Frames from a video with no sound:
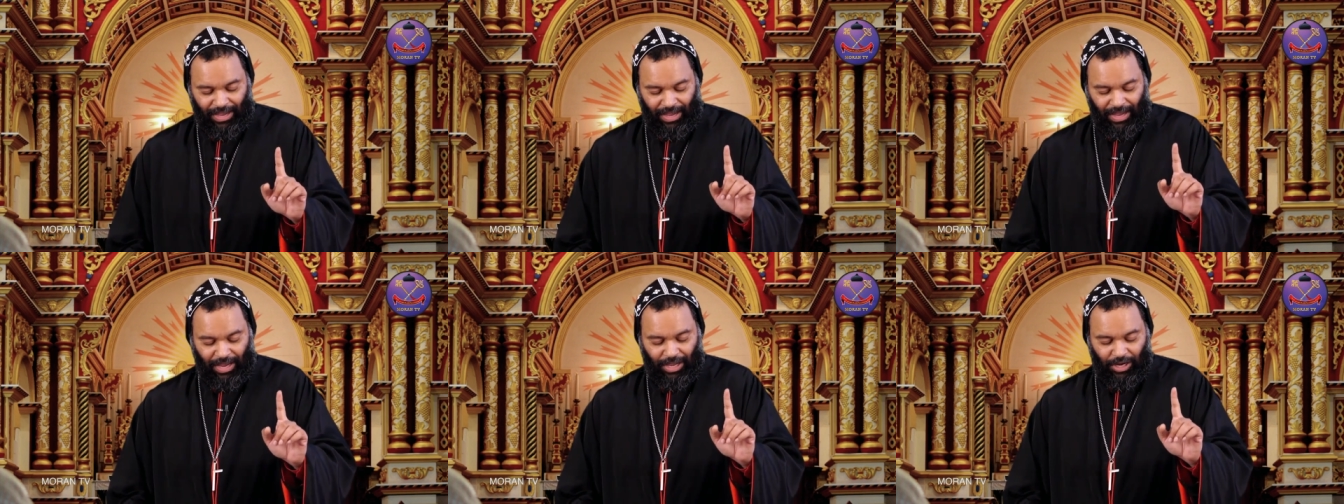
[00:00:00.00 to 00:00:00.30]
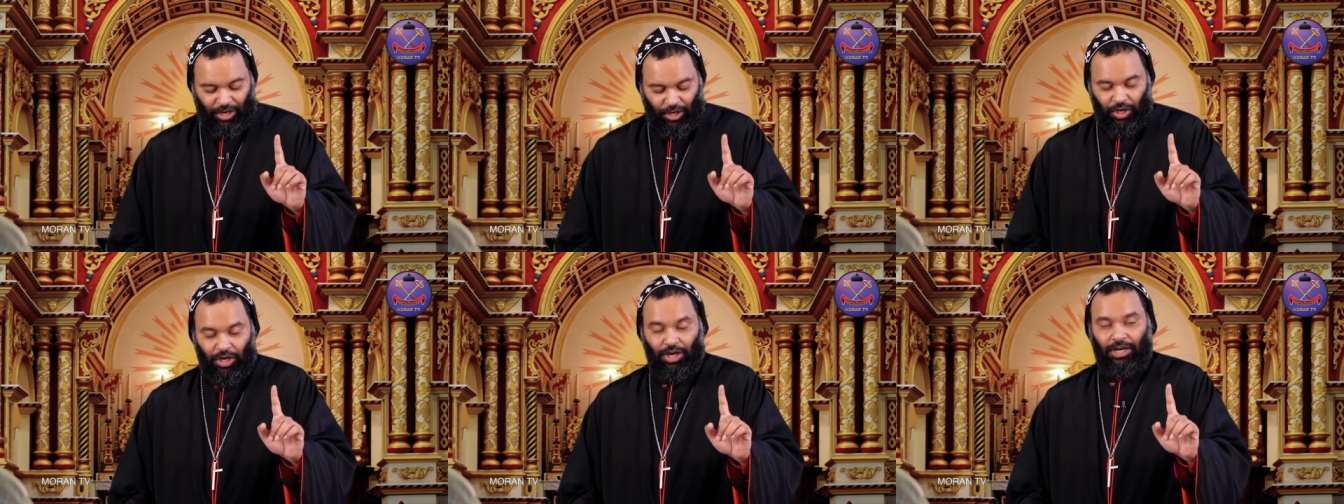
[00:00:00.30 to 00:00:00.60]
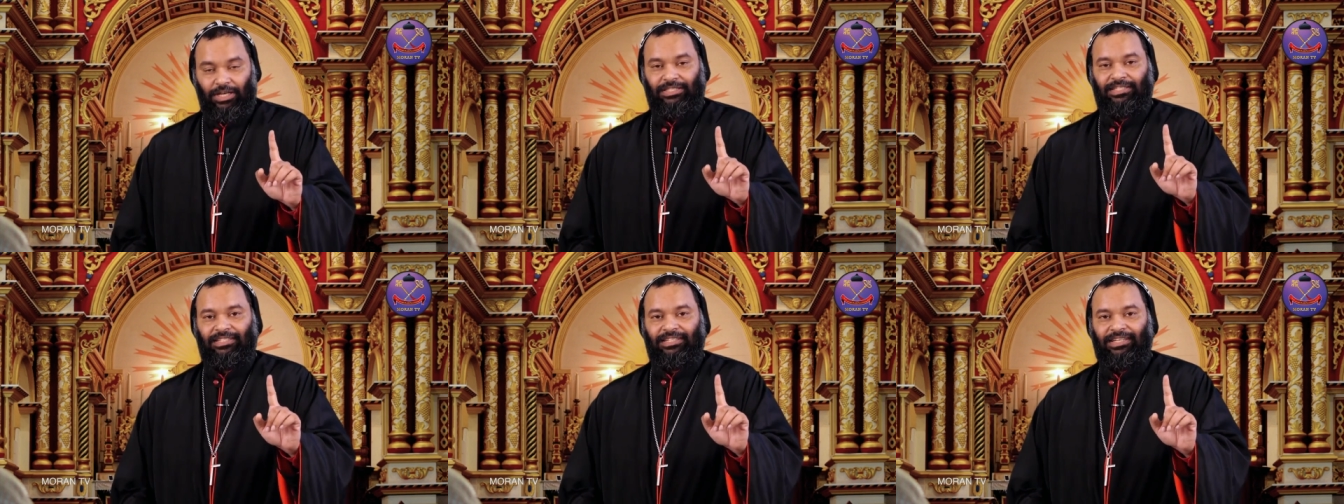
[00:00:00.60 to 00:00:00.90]
and
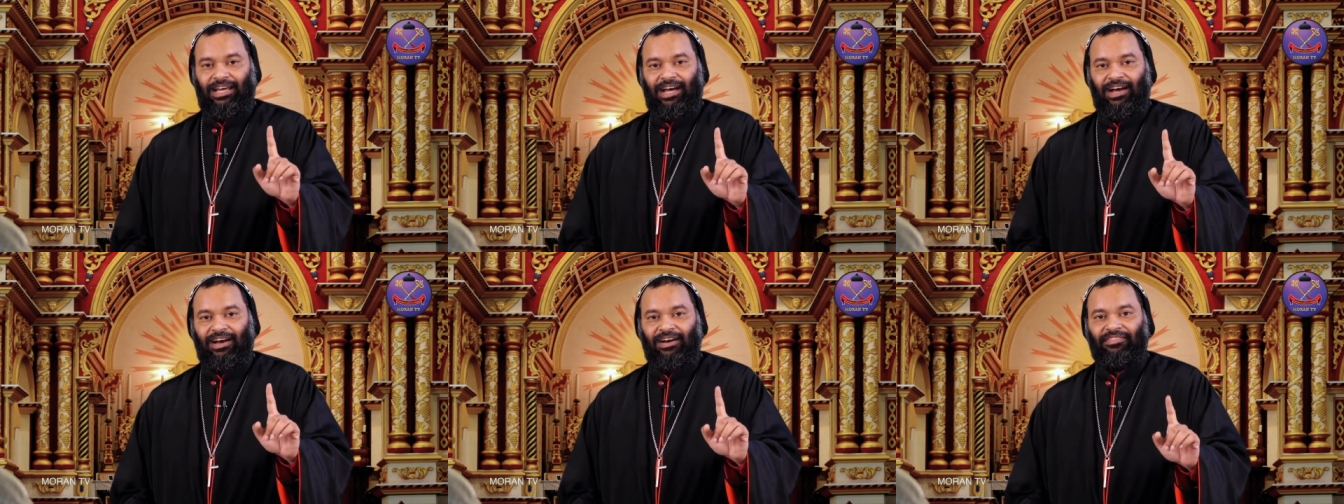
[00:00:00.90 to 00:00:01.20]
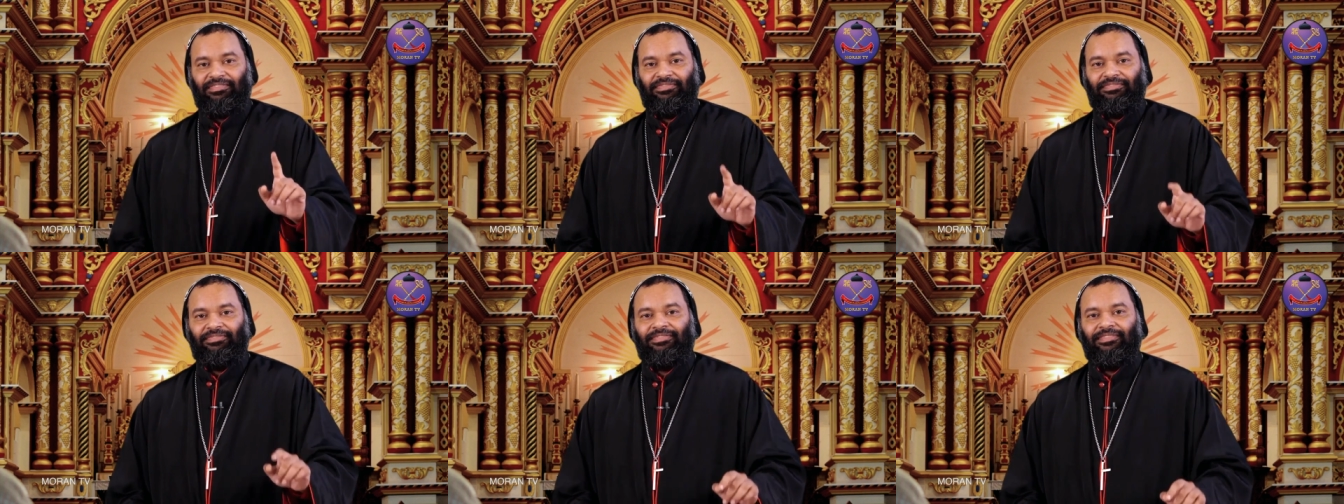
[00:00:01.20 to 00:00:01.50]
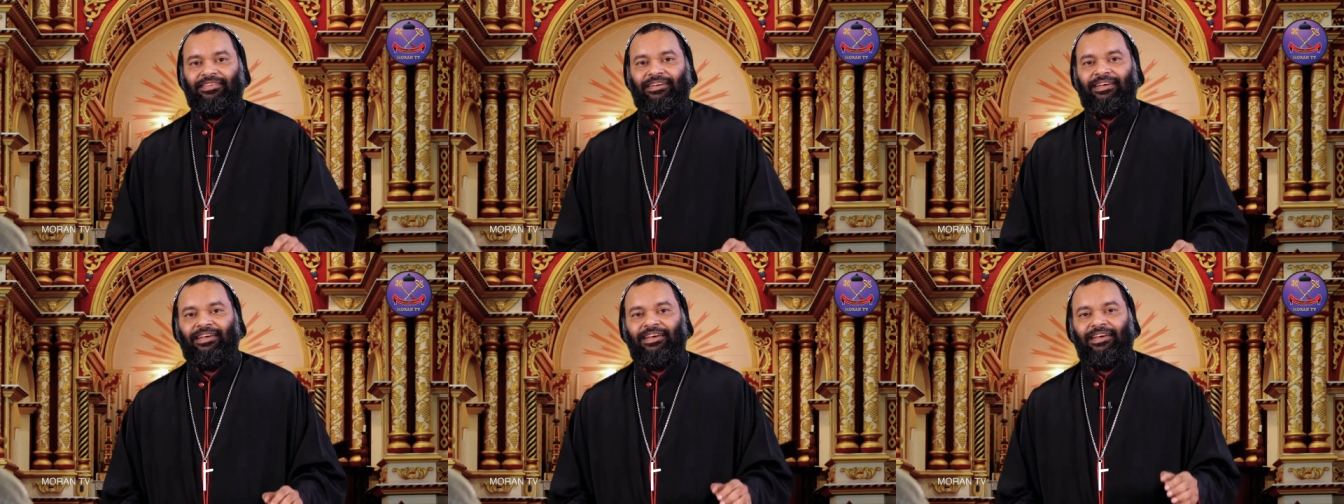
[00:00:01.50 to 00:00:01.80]
your staff,
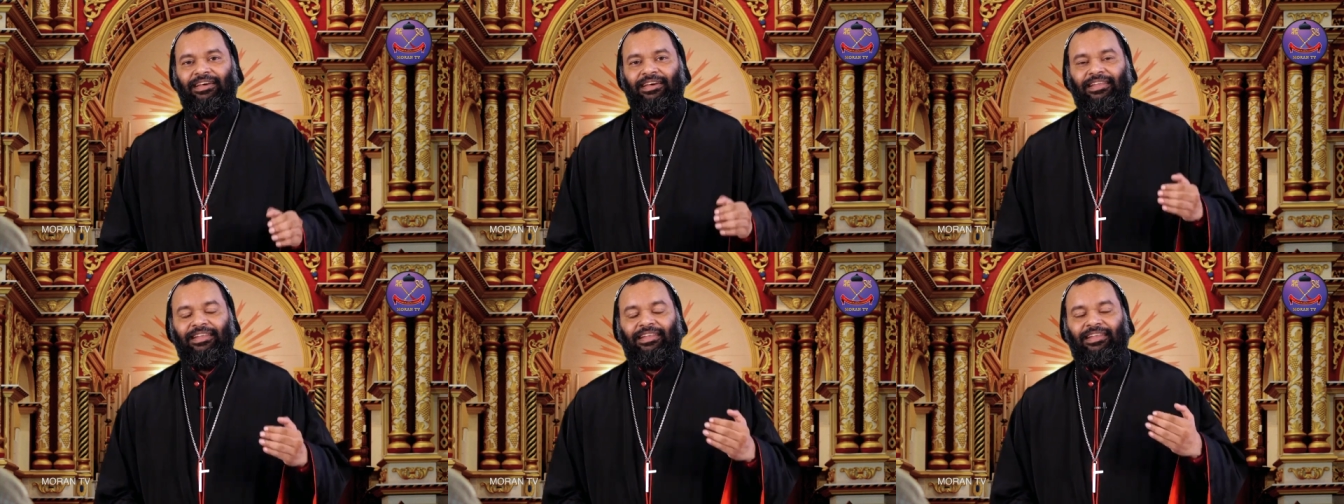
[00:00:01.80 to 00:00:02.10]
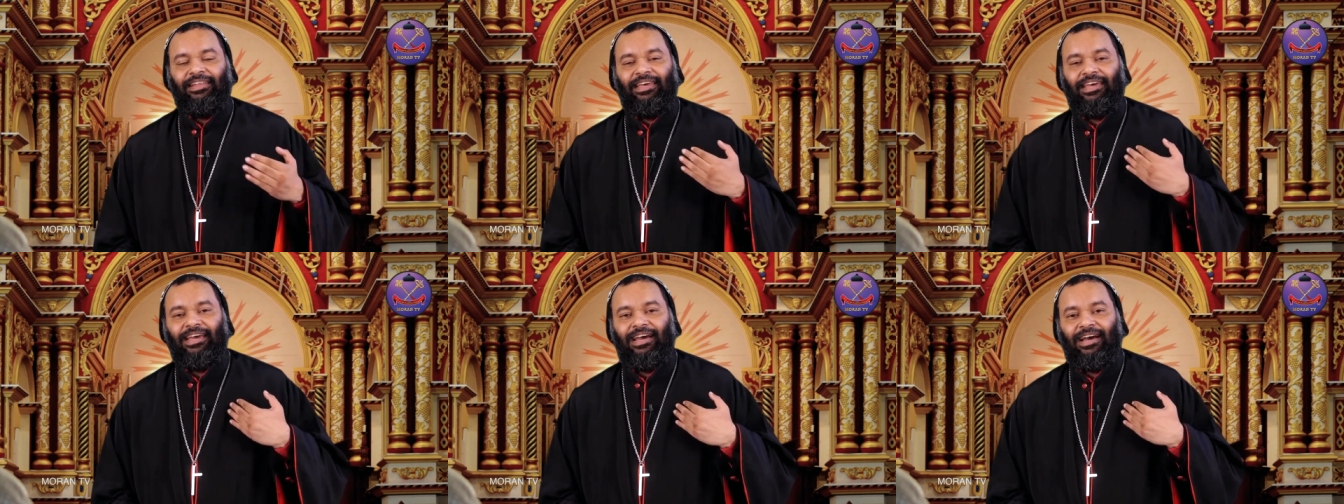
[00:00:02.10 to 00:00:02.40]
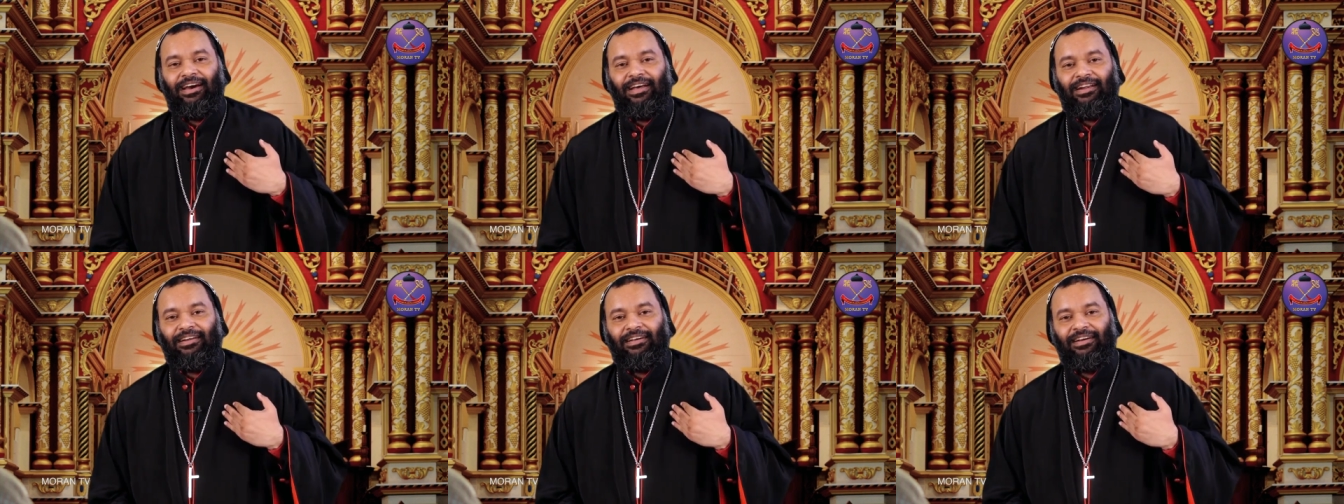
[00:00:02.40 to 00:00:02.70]
they
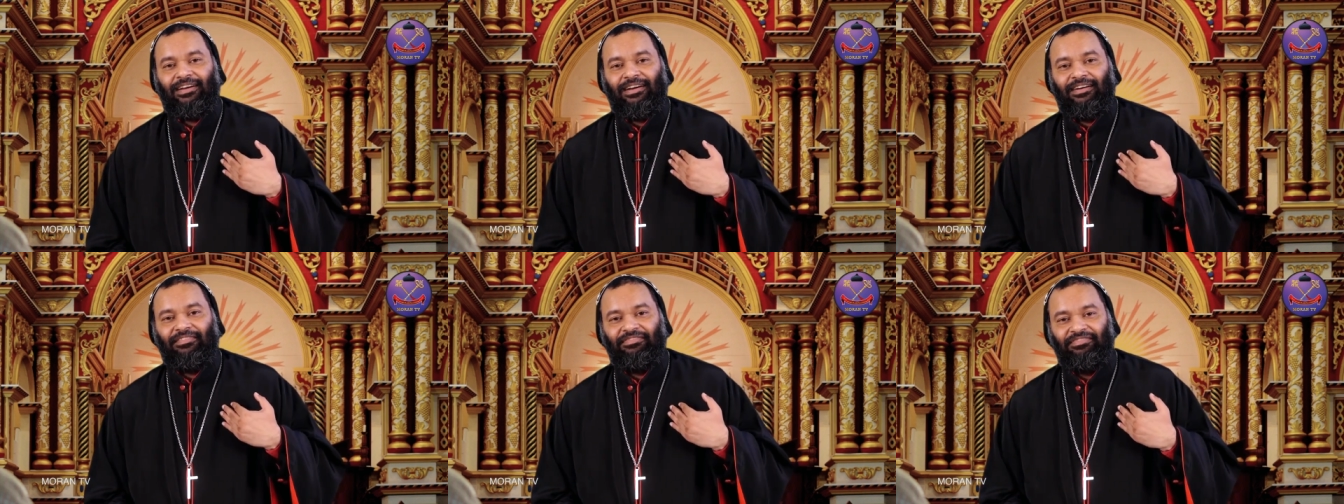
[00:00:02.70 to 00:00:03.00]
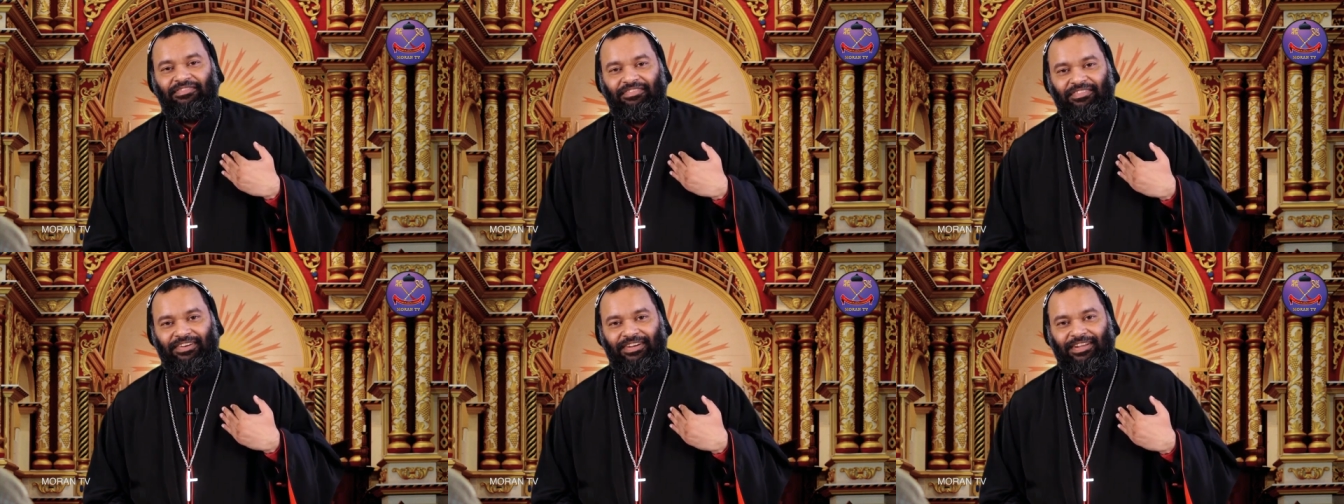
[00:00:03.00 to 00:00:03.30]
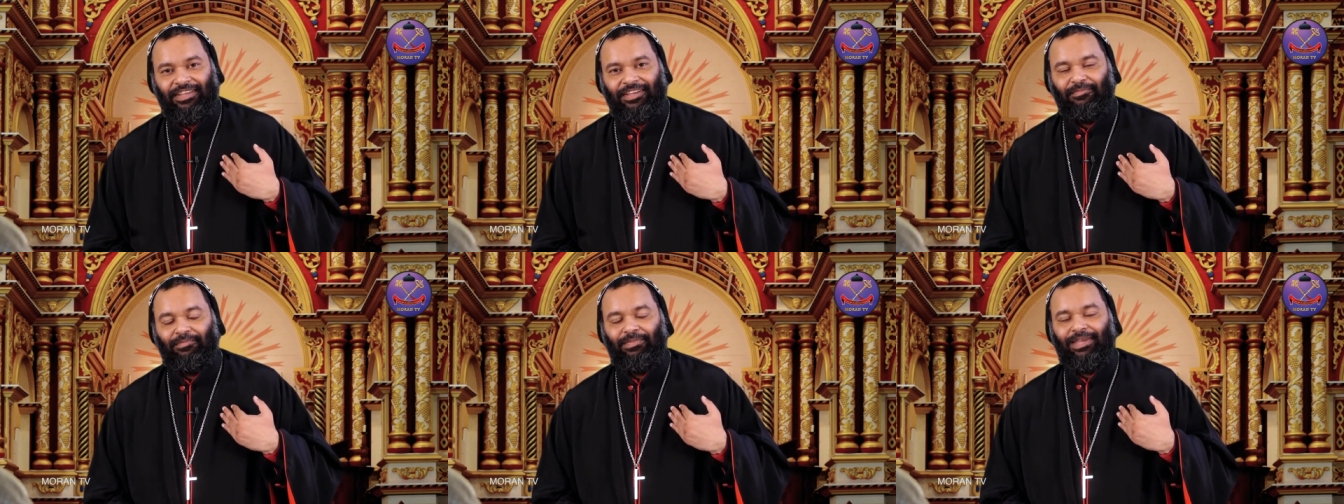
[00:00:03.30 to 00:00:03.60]
are
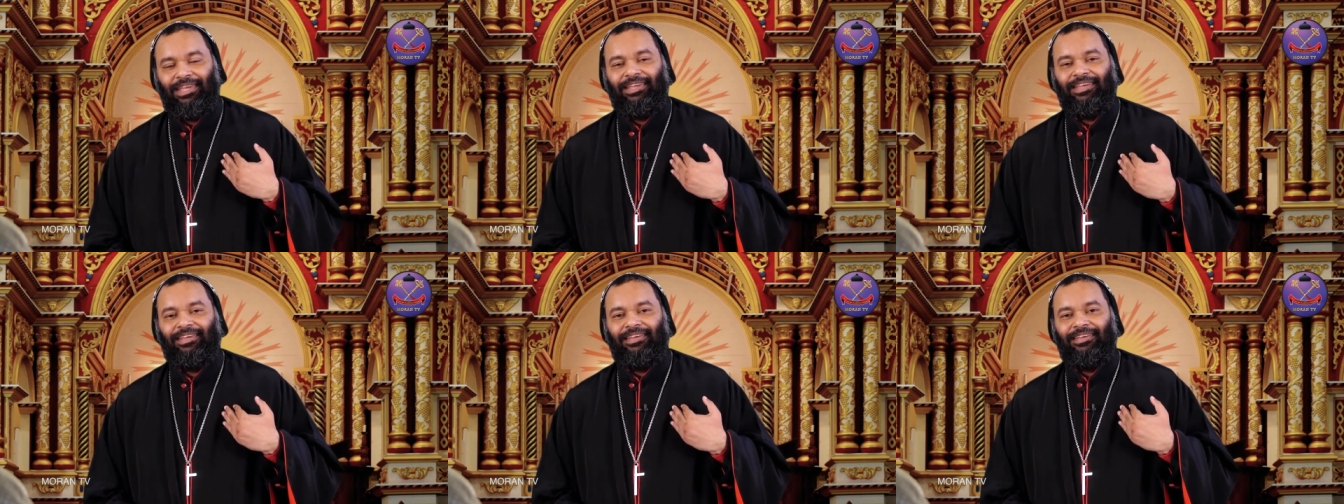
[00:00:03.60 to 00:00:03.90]
comforting me.